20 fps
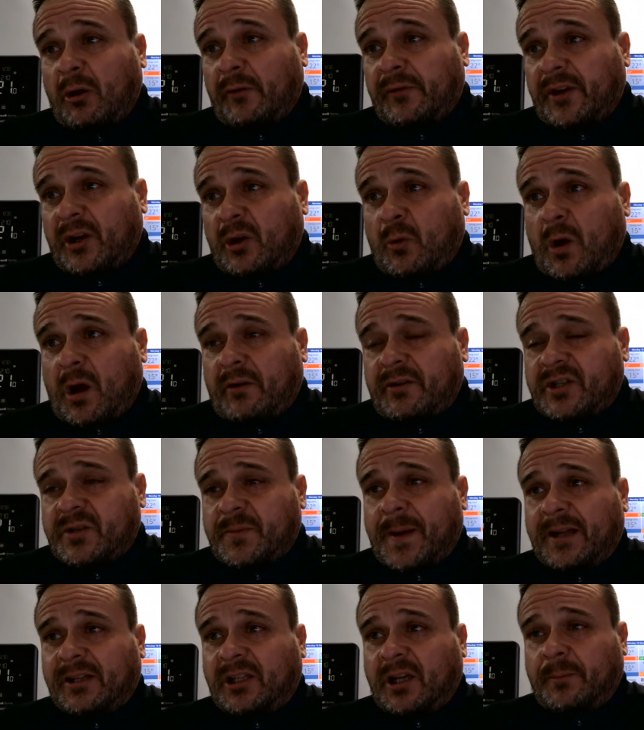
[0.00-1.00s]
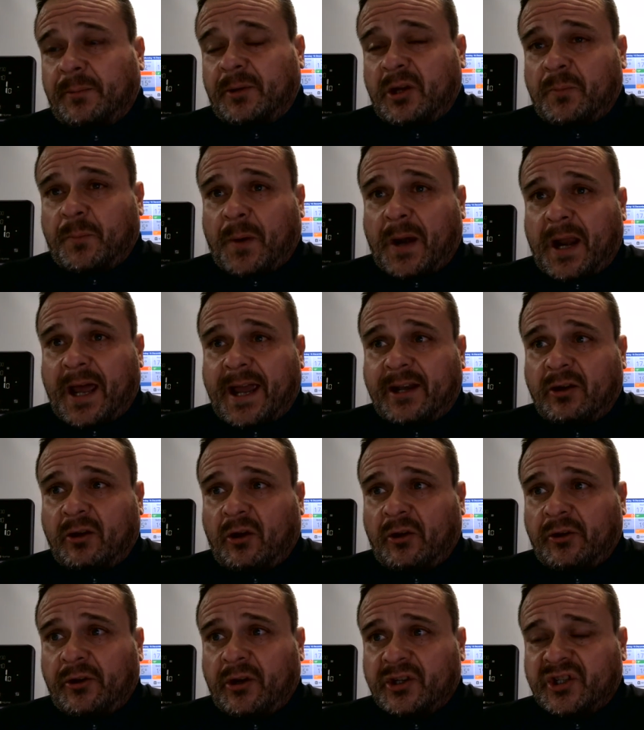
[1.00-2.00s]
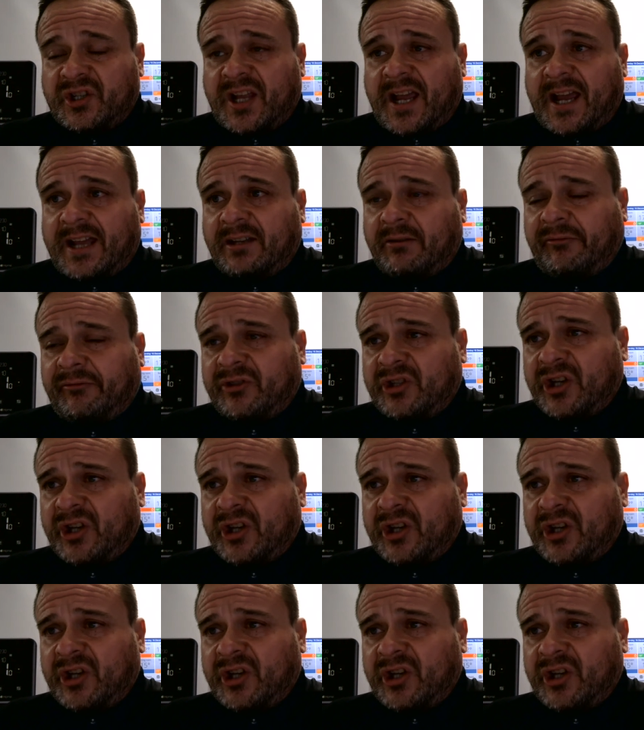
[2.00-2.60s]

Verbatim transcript: lot of inquiries about W plan on our stand at